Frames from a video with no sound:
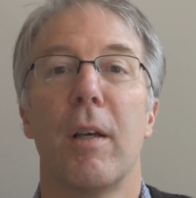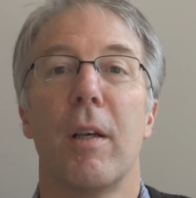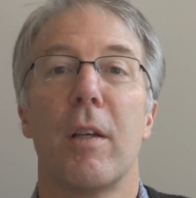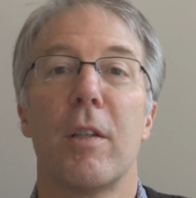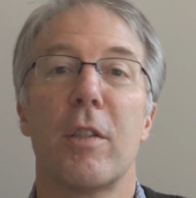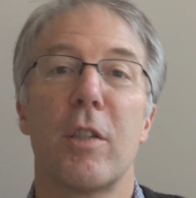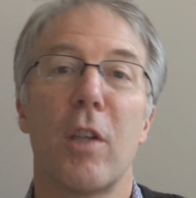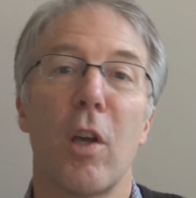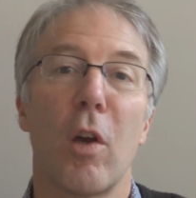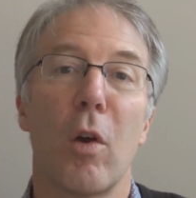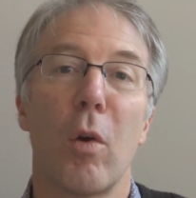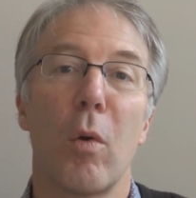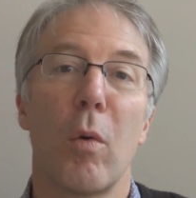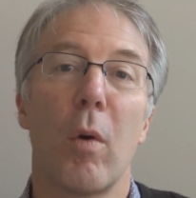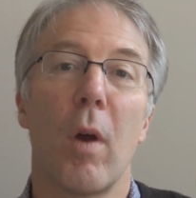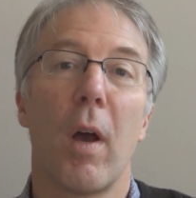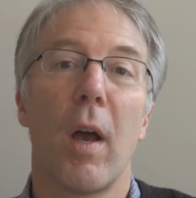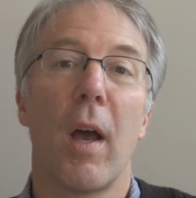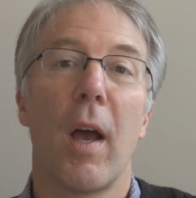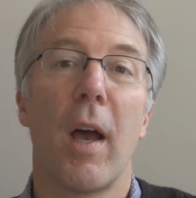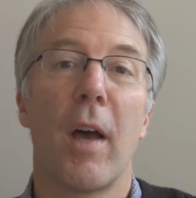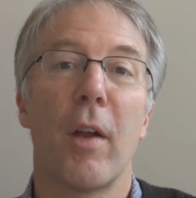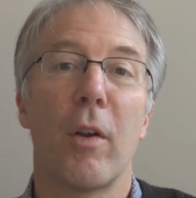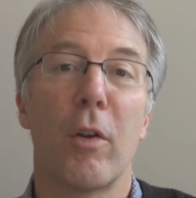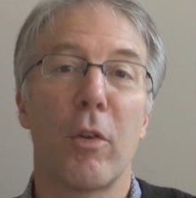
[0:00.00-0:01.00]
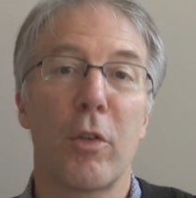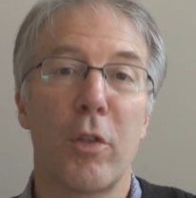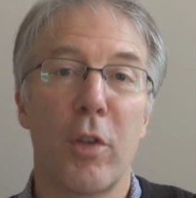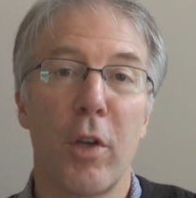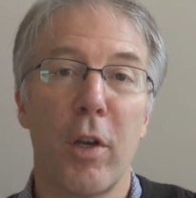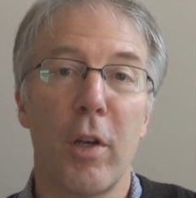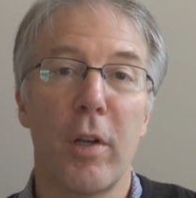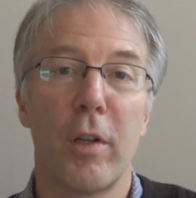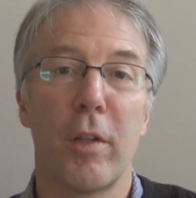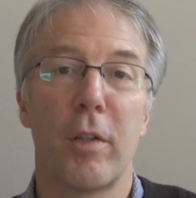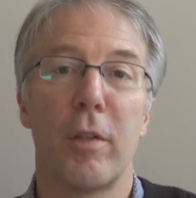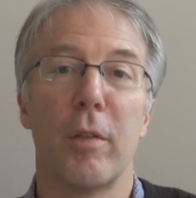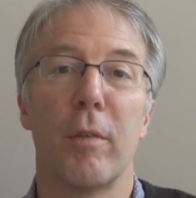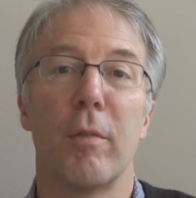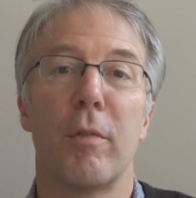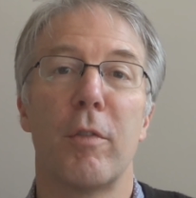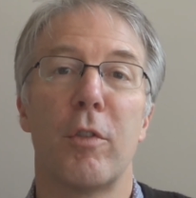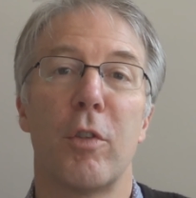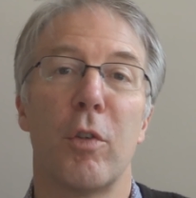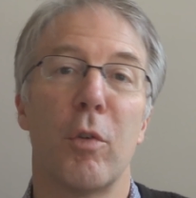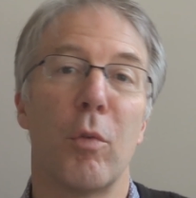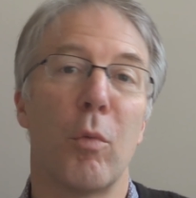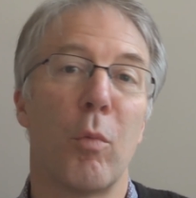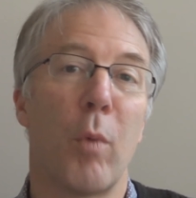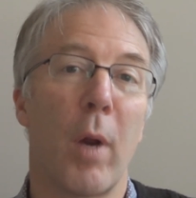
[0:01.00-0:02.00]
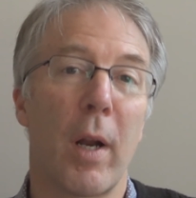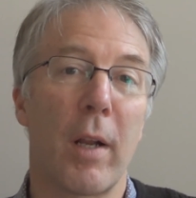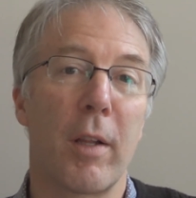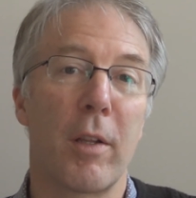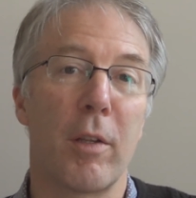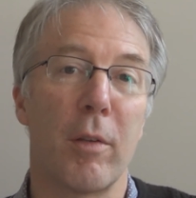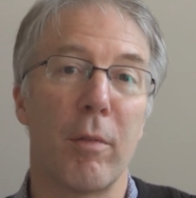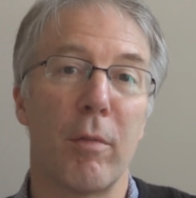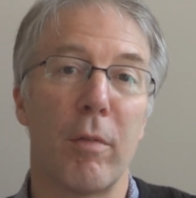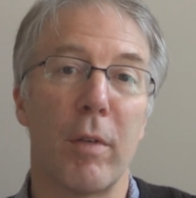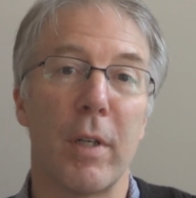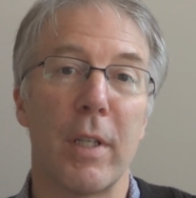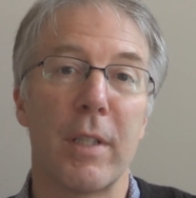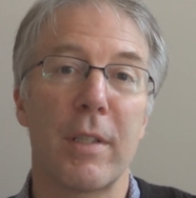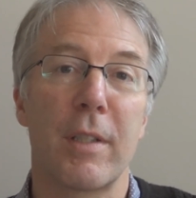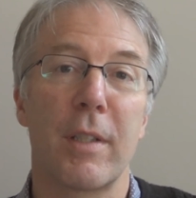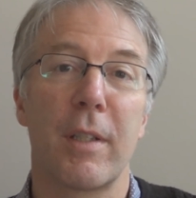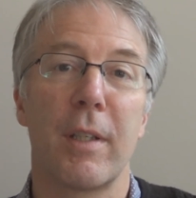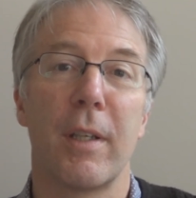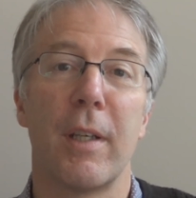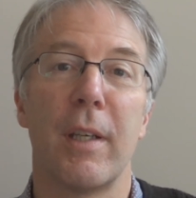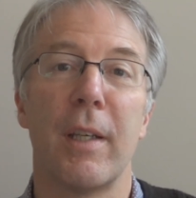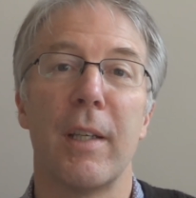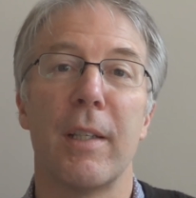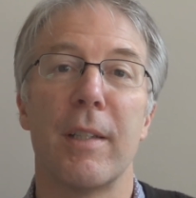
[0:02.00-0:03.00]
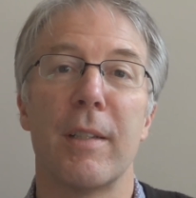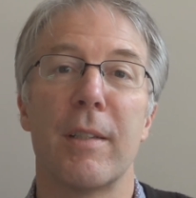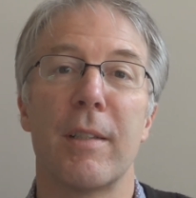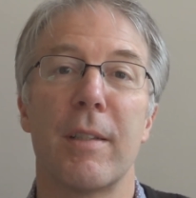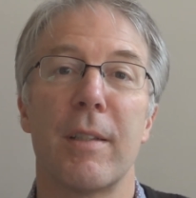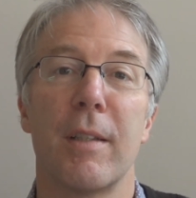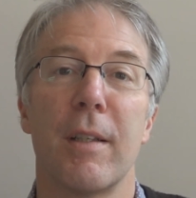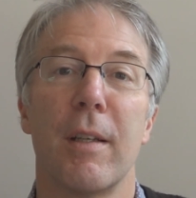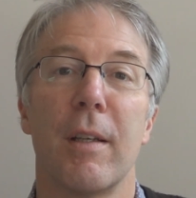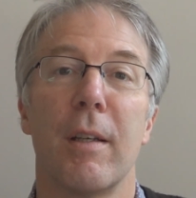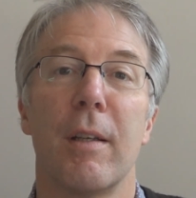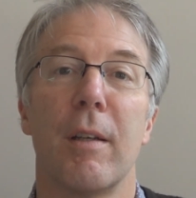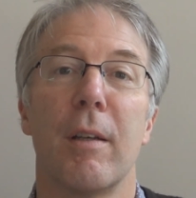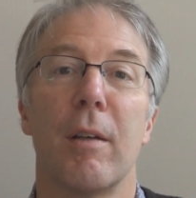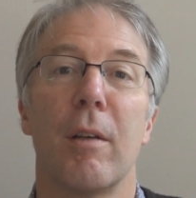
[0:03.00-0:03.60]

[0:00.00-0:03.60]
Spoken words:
So an alternative to relative risk is